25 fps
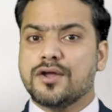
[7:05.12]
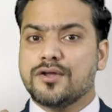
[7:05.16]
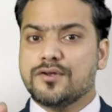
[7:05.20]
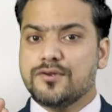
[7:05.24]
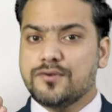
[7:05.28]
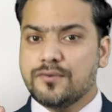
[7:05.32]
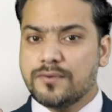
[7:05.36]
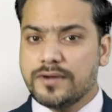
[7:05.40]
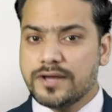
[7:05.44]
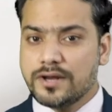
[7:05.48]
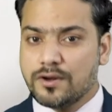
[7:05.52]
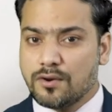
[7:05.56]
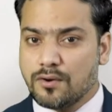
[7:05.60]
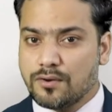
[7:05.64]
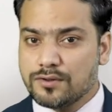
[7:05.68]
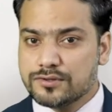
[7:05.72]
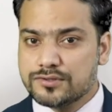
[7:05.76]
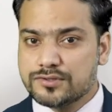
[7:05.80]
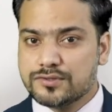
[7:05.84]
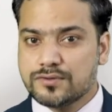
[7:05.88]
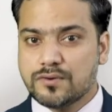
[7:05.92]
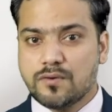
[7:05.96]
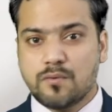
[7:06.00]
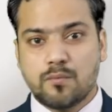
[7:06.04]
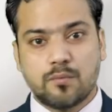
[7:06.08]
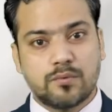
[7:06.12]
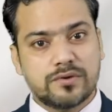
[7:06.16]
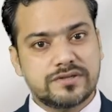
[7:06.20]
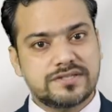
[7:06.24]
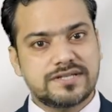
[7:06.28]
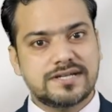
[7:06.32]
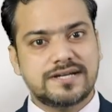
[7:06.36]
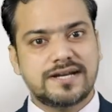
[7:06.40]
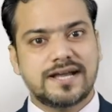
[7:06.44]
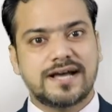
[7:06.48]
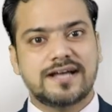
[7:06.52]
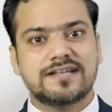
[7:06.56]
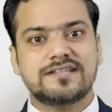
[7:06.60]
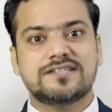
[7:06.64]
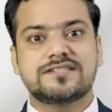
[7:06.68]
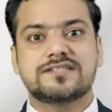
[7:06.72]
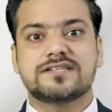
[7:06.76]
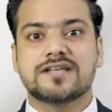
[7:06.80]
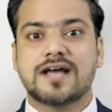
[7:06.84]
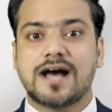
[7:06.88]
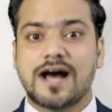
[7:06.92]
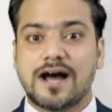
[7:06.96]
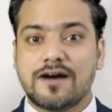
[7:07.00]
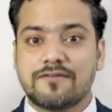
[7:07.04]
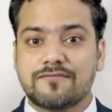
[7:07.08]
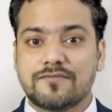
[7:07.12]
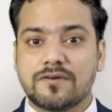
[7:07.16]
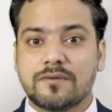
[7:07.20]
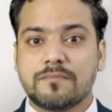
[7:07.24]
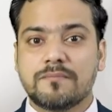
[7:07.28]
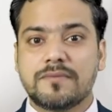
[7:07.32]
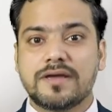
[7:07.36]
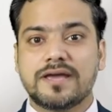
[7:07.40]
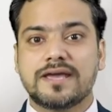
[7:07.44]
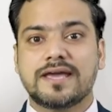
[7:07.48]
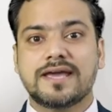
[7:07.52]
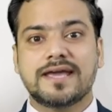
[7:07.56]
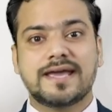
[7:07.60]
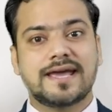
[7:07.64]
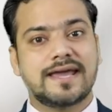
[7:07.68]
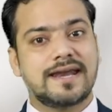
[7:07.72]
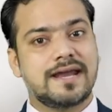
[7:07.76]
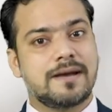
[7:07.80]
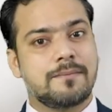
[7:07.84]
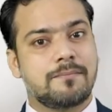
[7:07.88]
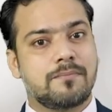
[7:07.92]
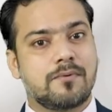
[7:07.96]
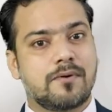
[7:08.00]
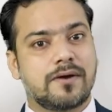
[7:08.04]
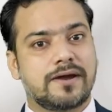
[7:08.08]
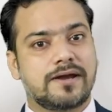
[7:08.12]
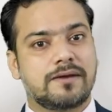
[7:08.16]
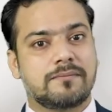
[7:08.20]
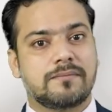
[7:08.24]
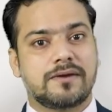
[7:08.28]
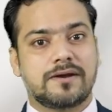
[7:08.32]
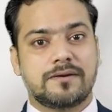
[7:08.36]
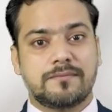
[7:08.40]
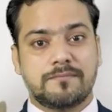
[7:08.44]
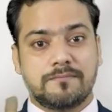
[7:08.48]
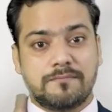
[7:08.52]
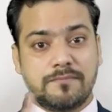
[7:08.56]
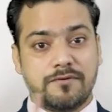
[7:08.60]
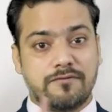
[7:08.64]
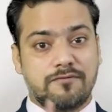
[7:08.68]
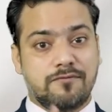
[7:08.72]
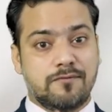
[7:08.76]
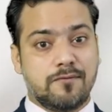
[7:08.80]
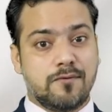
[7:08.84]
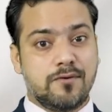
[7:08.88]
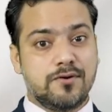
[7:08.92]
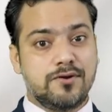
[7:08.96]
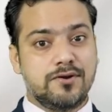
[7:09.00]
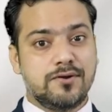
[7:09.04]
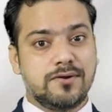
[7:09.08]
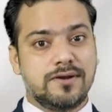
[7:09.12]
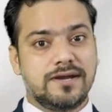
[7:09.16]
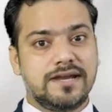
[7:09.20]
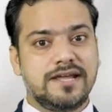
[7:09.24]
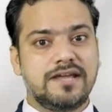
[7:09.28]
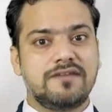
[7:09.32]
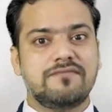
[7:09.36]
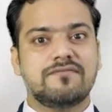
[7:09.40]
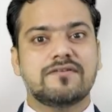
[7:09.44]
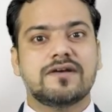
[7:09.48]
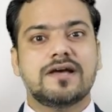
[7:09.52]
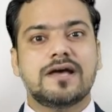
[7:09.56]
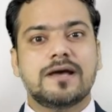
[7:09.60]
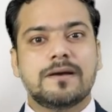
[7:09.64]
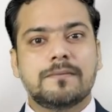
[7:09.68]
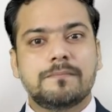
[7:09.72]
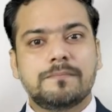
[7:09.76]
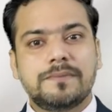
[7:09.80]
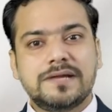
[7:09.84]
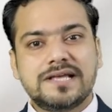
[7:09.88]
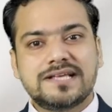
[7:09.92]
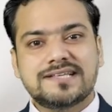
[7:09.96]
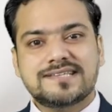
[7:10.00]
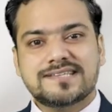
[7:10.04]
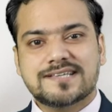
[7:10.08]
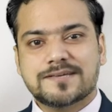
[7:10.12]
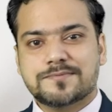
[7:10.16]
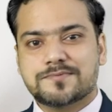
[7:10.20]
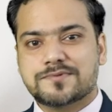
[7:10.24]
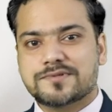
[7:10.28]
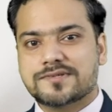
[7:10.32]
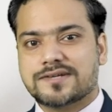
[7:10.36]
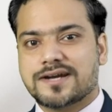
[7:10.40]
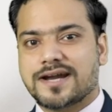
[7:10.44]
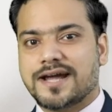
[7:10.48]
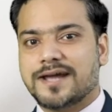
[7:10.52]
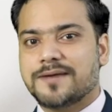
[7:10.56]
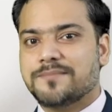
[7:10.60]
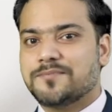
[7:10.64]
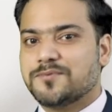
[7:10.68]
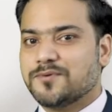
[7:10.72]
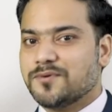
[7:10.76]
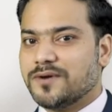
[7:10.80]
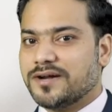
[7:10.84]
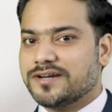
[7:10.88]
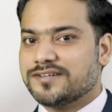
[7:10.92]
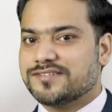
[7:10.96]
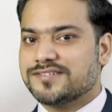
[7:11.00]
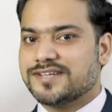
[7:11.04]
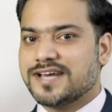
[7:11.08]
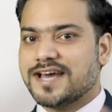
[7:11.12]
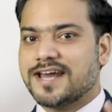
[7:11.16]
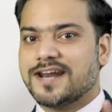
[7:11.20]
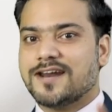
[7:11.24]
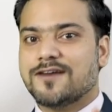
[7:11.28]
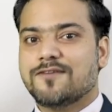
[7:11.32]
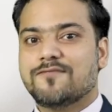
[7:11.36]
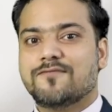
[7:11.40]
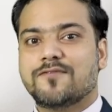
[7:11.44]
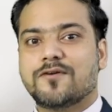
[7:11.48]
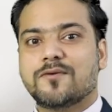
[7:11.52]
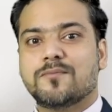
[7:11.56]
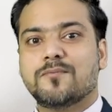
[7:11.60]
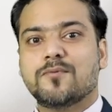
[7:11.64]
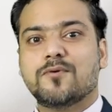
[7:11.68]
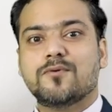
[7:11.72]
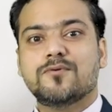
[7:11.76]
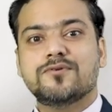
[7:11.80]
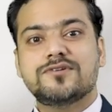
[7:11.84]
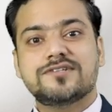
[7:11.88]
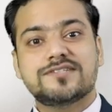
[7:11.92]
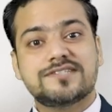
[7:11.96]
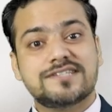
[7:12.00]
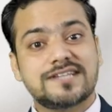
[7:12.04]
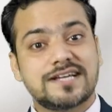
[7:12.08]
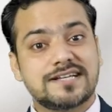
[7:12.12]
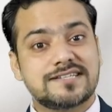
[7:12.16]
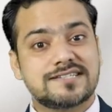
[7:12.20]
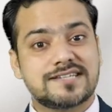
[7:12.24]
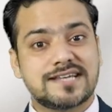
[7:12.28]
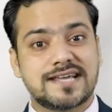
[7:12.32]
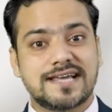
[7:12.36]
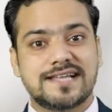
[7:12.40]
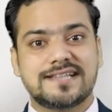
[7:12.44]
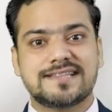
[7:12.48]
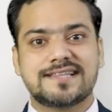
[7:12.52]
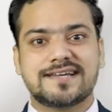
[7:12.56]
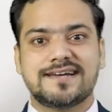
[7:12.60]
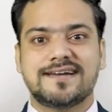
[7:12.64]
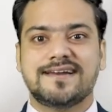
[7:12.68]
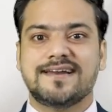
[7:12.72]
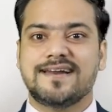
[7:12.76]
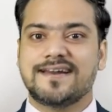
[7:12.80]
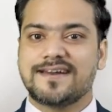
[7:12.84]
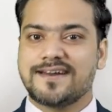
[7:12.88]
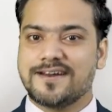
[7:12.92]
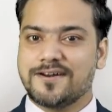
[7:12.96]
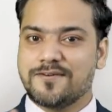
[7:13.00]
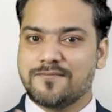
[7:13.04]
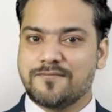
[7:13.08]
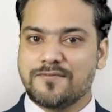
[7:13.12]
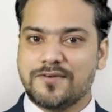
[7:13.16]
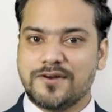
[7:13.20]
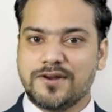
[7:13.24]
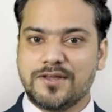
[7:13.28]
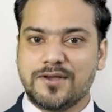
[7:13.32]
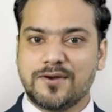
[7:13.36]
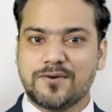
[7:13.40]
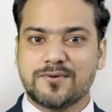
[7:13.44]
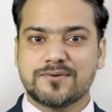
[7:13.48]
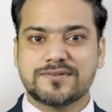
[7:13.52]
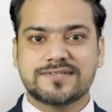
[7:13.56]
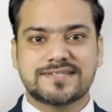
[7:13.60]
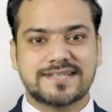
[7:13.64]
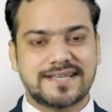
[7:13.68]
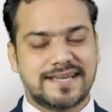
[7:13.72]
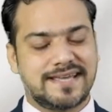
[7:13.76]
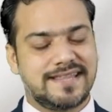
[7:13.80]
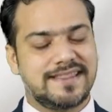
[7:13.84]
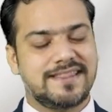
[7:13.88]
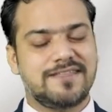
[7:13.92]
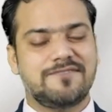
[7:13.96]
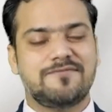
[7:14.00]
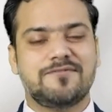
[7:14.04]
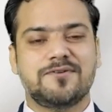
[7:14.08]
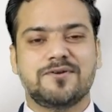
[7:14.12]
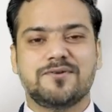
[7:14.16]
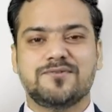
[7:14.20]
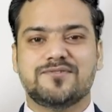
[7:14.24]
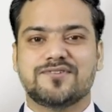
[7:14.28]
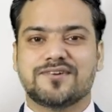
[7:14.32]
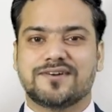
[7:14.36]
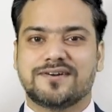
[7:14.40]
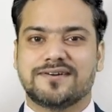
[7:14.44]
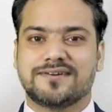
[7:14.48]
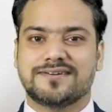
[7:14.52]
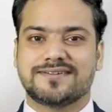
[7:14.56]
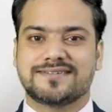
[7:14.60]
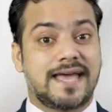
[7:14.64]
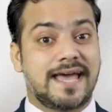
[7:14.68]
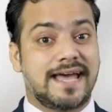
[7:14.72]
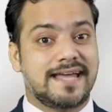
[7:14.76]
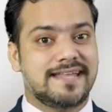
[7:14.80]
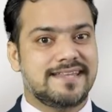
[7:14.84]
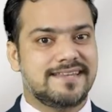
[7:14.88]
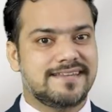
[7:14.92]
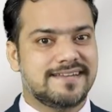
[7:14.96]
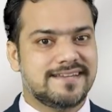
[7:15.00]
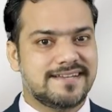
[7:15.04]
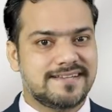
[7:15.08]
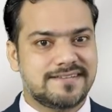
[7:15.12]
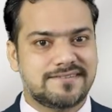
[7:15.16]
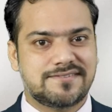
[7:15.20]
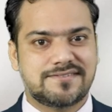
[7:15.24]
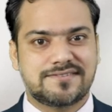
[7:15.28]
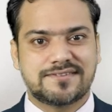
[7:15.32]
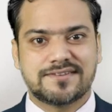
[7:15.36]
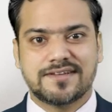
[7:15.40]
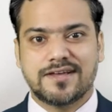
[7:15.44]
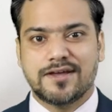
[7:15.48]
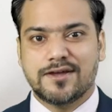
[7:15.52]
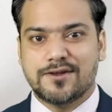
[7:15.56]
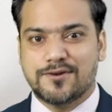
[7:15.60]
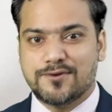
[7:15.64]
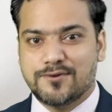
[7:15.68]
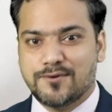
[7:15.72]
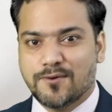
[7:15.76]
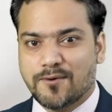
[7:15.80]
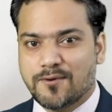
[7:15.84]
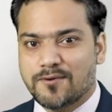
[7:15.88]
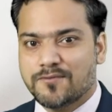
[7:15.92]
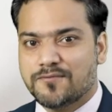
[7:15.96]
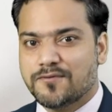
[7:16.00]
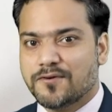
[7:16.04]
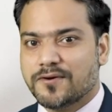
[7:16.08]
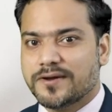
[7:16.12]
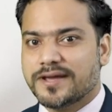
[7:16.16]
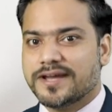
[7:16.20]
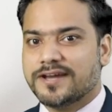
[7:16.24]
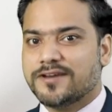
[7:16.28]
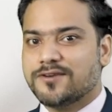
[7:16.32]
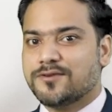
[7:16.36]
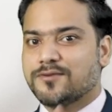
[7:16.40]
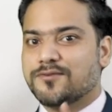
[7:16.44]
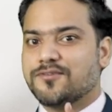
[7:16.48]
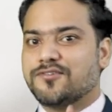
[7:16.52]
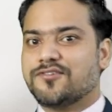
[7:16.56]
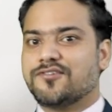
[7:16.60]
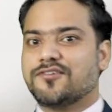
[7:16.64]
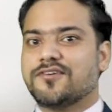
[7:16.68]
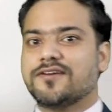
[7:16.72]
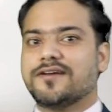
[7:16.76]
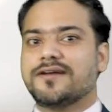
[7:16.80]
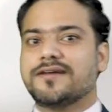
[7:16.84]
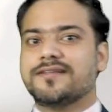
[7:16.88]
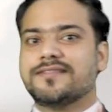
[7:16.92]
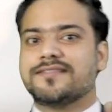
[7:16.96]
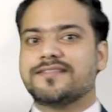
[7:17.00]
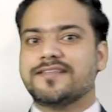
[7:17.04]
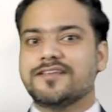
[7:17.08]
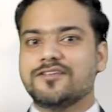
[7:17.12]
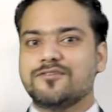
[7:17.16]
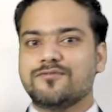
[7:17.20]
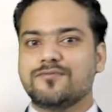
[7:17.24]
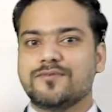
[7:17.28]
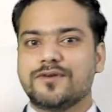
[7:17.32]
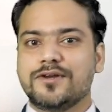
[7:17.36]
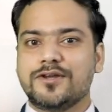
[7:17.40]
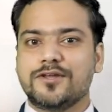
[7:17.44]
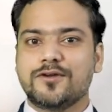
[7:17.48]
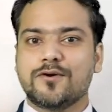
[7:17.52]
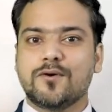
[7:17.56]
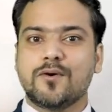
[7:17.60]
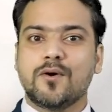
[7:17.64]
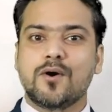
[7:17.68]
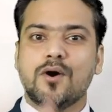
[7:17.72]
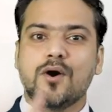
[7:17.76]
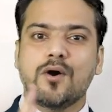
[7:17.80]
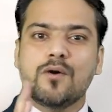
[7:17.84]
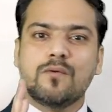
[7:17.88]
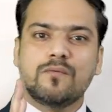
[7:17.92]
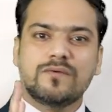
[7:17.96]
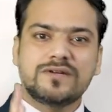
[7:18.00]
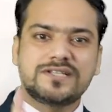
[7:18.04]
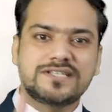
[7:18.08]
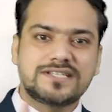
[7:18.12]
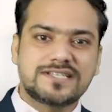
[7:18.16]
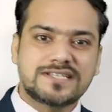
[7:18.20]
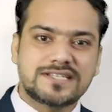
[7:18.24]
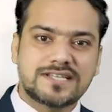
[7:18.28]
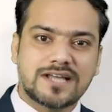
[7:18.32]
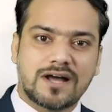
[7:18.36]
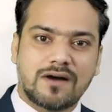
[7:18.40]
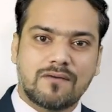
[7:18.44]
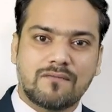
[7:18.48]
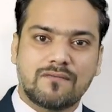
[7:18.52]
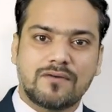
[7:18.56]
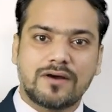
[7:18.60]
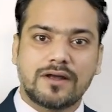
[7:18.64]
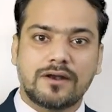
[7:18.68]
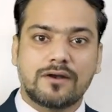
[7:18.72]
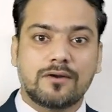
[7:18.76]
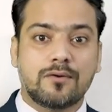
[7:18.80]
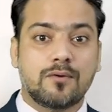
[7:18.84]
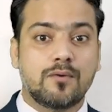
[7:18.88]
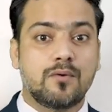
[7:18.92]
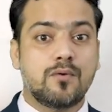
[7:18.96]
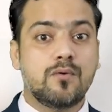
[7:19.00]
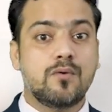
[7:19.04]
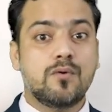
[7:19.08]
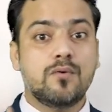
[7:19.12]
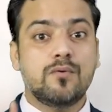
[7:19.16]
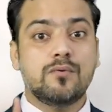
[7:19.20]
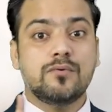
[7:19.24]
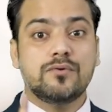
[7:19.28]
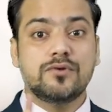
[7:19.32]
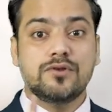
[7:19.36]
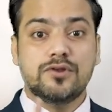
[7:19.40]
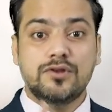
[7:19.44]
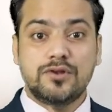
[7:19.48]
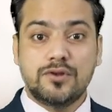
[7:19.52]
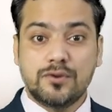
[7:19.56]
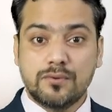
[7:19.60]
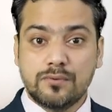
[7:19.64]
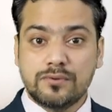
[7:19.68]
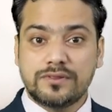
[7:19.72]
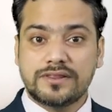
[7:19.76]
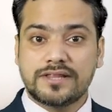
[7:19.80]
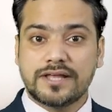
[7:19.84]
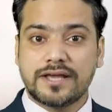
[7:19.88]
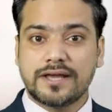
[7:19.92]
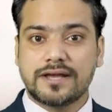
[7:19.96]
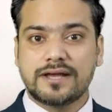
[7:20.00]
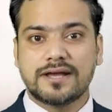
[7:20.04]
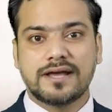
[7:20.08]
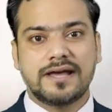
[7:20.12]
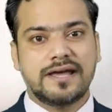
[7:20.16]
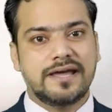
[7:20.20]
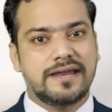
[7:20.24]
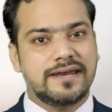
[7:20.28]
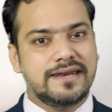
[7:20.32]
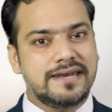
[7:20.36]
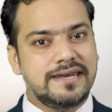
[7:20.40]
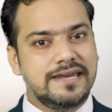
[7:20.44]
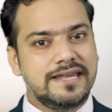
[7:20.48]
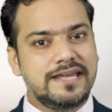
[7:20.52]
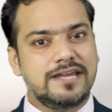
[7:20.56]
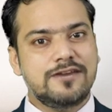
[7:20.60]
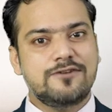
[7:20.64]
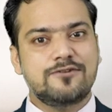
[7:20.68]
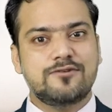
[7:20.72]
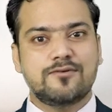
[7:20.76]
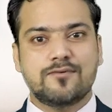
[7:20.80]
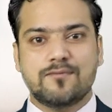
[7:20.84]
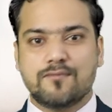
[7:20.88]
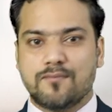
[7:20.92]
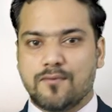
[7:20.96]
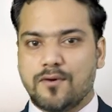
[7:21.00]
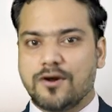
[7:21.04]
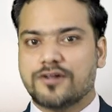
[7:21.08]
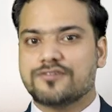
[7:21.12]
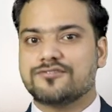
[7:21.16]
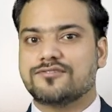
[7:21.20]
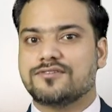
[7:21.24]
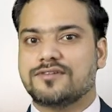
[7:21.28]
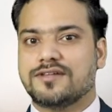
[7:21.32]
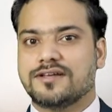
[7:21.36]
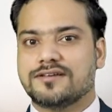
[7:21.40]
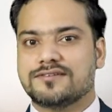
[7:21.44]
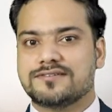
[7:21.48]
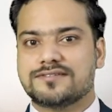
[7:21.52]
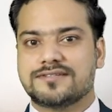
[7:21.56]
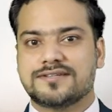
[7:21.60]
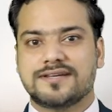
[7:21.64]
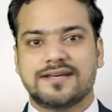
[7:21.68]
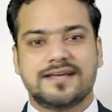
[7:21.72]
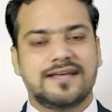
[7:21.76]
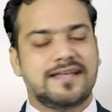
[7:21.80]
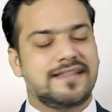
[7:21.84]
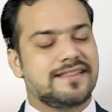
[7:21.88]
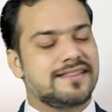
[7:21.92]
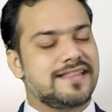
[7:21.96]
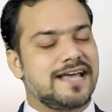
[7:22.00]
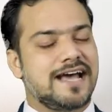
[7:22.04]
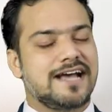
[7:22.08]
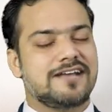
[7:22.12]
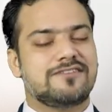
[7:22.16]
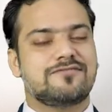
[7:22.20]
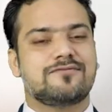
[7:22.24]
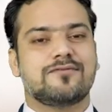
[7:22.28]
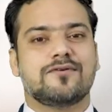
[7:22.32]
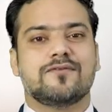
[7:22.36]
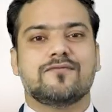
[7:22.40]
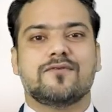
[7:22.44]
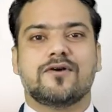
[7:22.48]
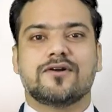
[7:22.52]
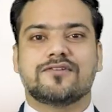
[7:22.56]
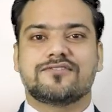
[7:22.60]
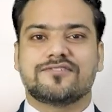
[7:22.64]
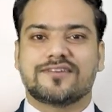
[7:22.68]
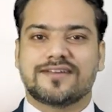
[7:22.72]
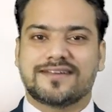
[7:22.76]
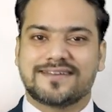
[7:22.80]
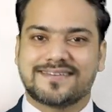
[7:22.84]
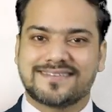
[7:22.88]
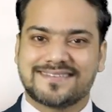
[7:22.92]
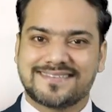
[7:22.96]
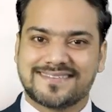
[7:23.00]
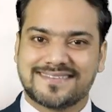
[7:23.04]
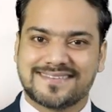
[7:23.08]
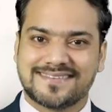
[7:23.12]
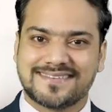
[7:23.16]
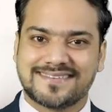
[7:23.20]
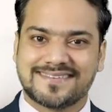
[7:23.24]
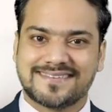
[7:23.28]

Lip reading: You can also visit us after making an appointment. Before you leave, please subscribe to our channel for more such health-related videos in the future. And yes, don't forget to share this video with someone who you think need to watch this. Thanks for watching.